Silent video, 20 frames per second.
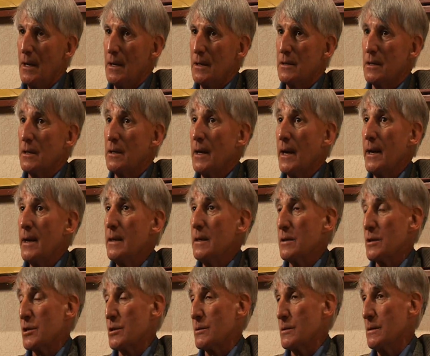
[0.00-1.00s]
Today,
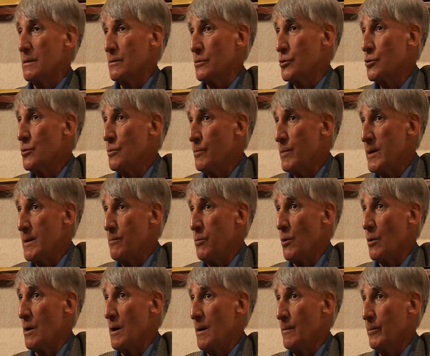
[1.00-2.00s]
this
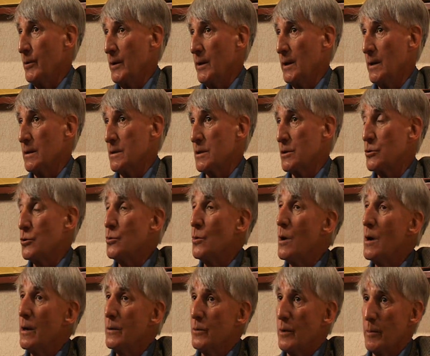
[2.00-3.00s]
2-people company is
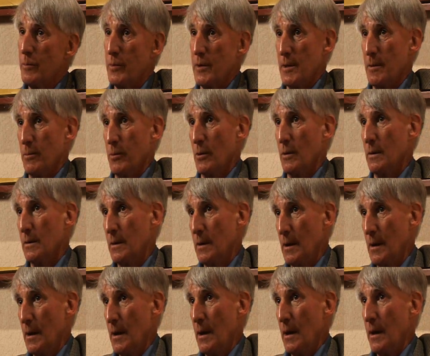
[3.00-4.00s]
200 people
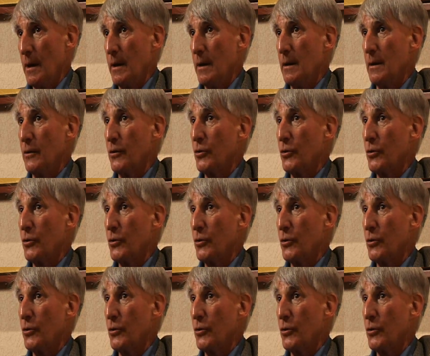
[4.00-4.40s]
in